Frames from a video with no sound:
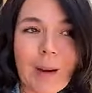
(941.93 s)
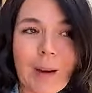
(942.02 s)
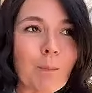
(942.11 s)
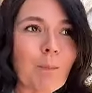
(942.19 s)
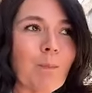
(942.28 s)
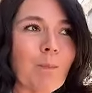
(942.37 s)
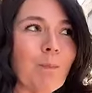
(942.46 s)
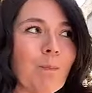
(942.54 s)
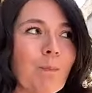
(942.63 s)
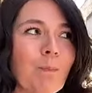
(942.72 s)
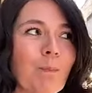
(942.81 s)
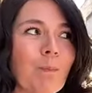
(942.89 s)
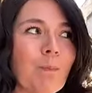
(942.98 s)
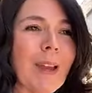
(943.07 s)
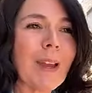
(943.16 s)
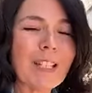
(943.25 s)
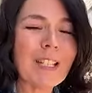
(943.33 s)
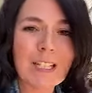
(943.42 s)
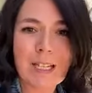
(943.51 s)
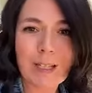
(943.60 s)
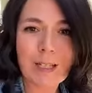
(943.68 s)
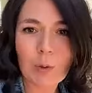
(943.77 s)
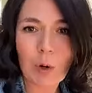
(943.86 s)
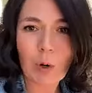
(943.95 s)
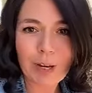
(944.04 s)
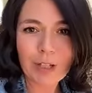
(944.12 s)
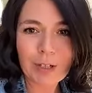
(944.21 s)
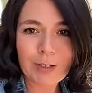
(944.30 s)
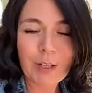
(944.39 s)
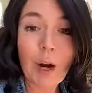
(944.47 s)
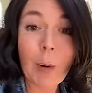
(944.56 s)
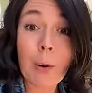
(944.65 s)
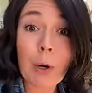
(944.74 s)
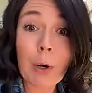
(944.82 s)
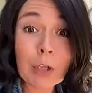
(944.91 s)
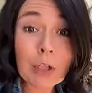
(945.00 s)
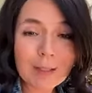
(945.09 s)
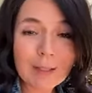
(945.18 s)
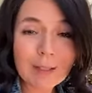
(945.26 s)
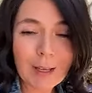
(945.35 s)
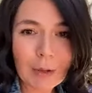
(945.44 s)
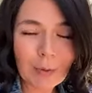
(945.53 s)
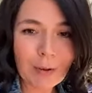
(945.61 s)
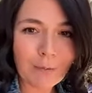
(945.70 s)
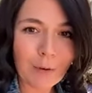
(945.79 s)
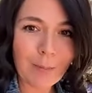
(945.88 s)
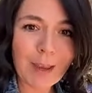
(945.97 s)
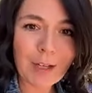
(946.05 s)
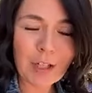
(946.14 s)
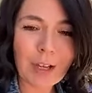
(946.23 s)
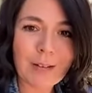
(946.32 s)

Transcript: And entities, corporations are purchasing your information